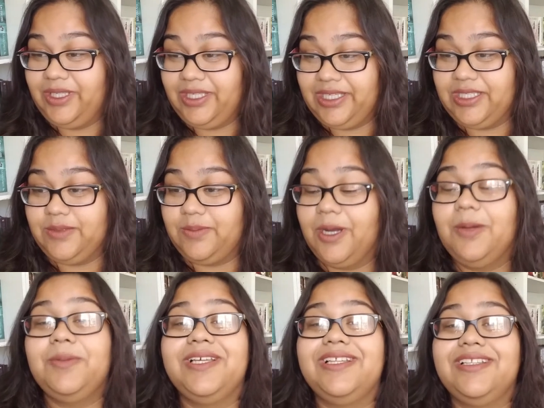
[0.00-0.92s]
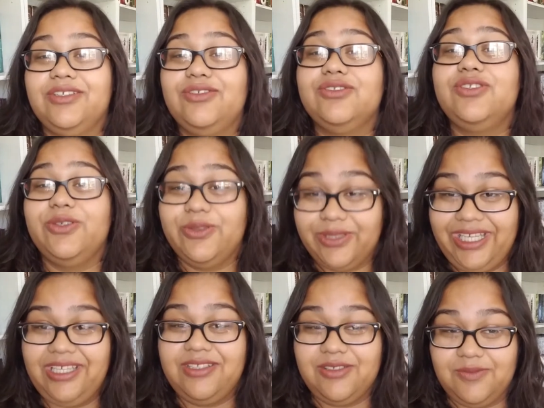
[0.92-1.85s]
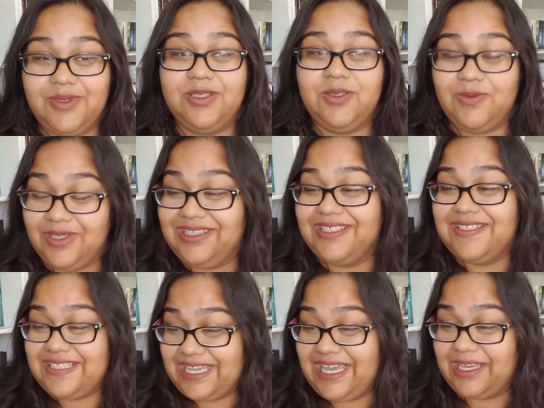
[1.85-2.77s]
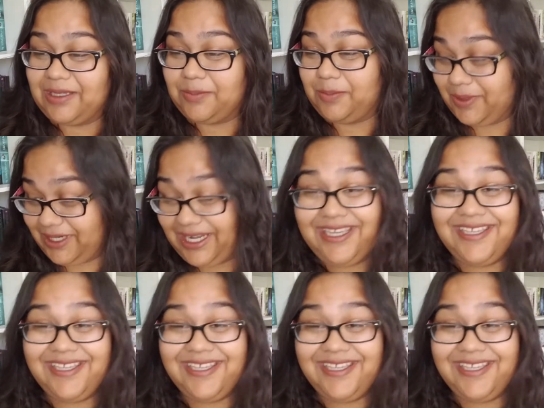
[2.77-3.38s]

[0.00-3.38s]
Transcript: it's probably a little too late to be doing this tag, but I